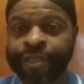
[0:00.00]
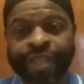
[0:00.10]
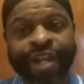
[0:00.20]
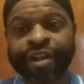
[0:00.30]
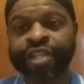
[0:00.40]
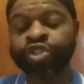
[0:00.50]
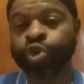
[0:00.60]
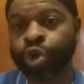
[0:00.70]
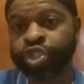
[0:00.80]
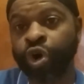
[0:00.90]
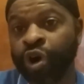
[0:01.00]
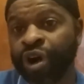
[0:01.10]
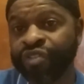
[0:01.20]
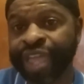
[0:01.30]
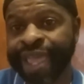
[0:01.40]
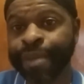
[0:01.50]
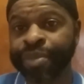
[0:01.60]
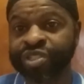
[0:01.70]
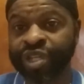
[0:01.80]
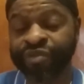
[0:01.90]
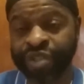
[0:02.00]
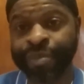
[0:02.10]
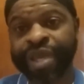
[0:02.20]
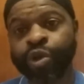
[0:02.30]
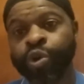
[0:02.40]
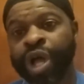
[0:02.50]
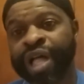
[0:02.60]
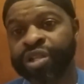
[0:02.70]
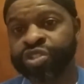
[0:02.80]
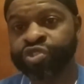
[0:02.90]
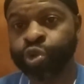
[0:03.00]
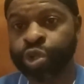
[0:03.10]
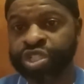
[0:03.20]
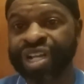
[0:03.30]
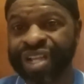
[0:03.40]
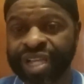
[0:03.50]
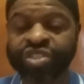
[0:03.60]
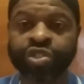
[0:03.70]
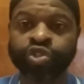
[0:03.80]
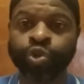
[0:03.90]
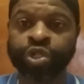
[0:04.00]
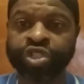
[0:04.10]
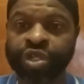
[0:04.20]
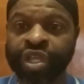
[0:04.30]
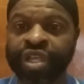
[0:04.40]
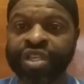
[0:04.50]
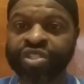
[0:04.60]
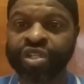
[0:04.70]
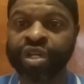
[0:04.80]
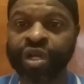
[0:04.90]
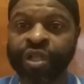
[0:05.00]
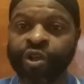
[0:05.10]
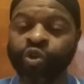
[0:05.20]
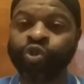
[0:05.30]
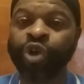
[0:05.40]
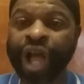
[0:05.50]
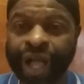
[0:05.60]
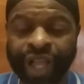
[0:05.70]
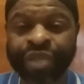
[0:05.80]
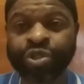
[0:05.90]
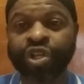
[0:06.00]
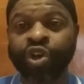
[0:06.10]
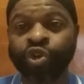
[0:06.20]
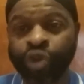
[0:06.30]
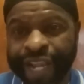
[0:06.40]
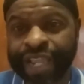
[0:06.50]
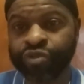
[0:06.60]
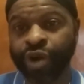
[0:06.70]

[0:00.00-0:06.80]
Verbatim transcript: there in Georgia, off campus of the Medical College of Georgia, Augusta, Georgia, to rob. He was a grave